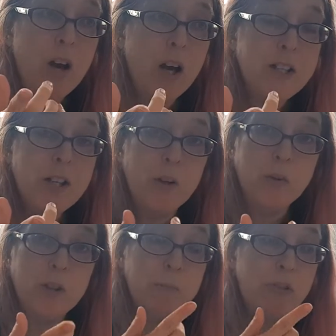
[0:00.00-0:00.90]
I
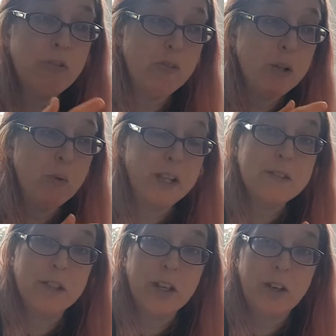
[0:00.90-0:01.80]
told them 3
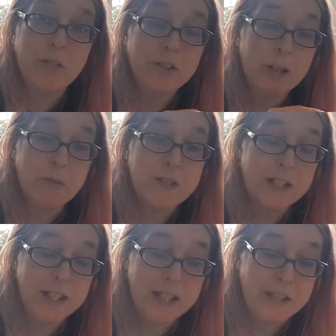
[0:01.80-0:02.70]
weeks ago that there was a
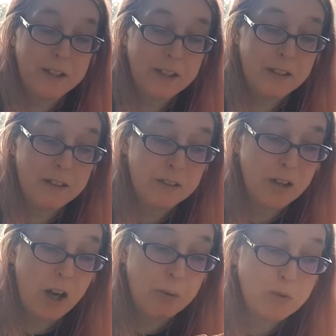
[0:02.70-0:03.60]
leak that
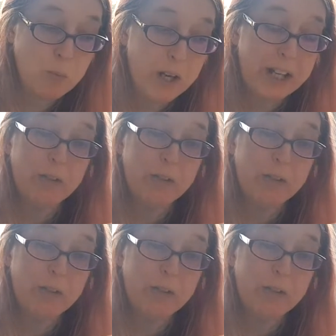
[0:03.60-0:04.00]
I was aware